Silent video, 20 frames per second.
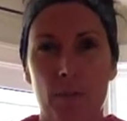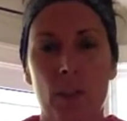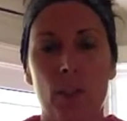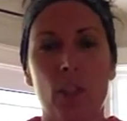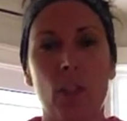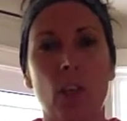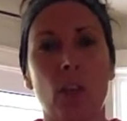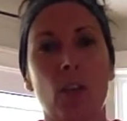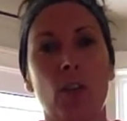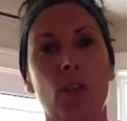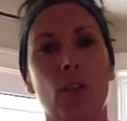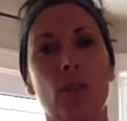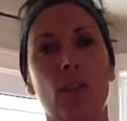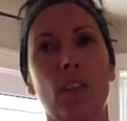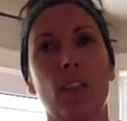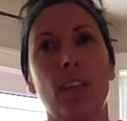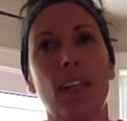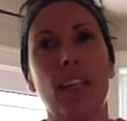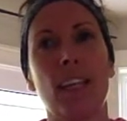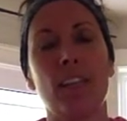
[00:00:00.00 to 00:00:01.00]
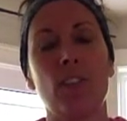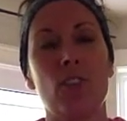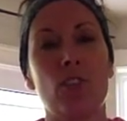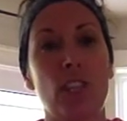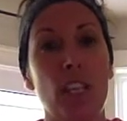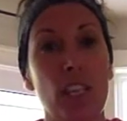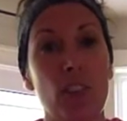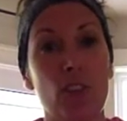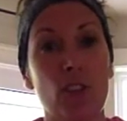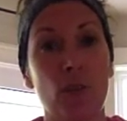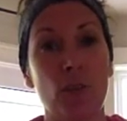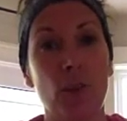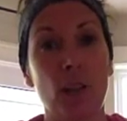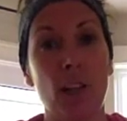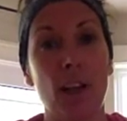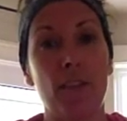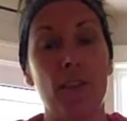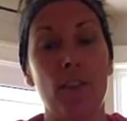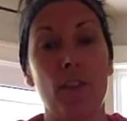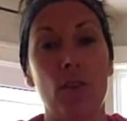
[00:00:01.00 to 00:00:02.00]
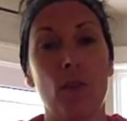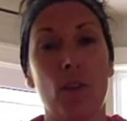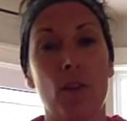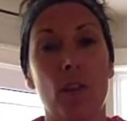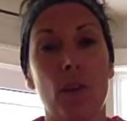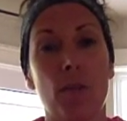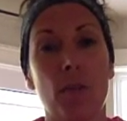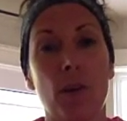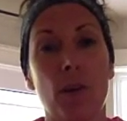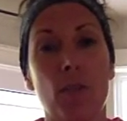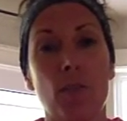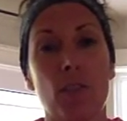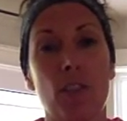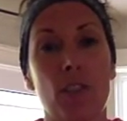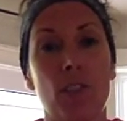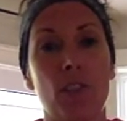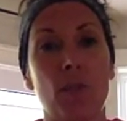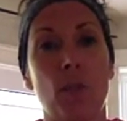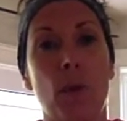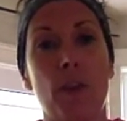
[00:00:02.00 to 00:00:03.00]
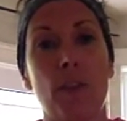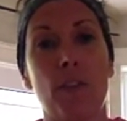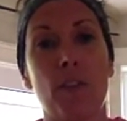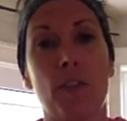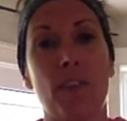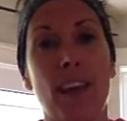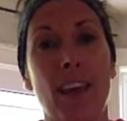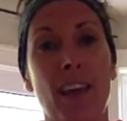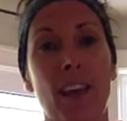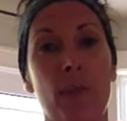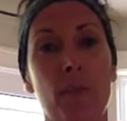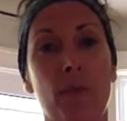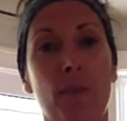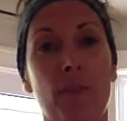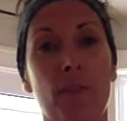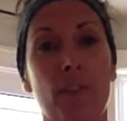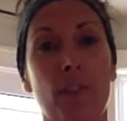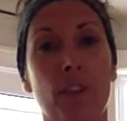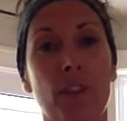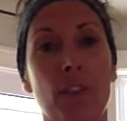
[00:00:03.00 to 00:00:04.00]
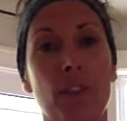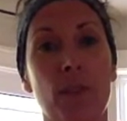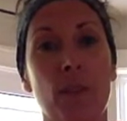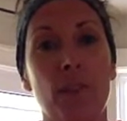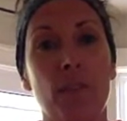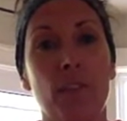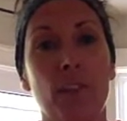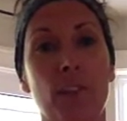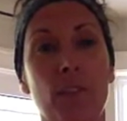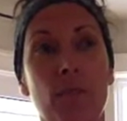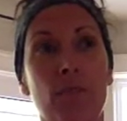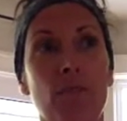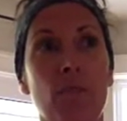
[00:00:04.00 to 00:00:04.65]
So each teacher will have a unique approach as to whether they prefer to even